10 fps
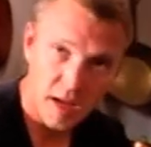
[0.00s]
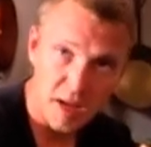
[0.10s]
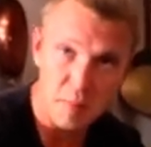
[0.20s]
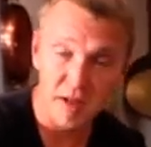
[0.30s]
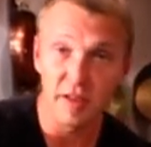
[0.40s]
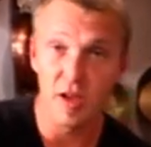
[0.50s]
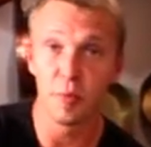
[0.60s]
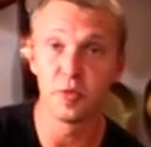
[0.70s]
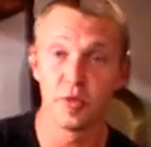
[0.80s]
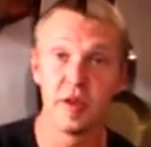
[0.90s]
And butter
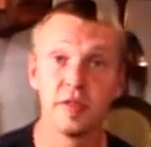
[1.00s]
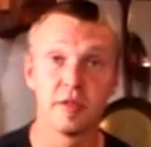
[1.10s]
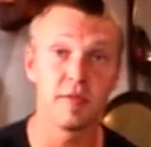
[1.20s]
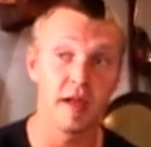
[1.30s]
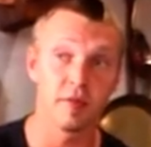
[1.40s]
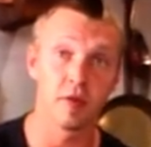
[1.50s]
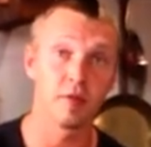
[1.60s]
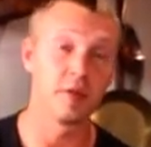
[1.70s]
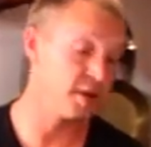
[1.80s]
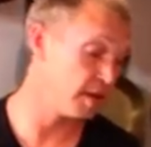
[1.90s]
helps release the flavour of, the,